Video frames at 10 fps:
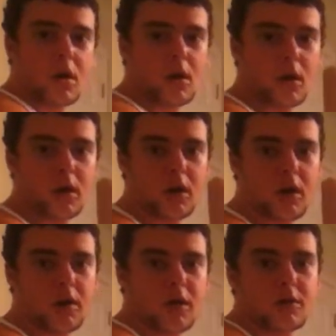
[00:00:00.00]
arc
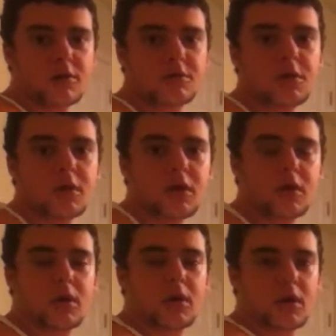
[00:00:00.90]
that your joint
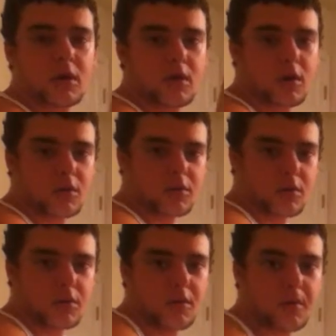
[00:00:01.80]
can go
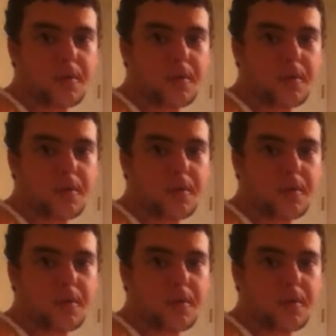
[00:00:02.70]
through.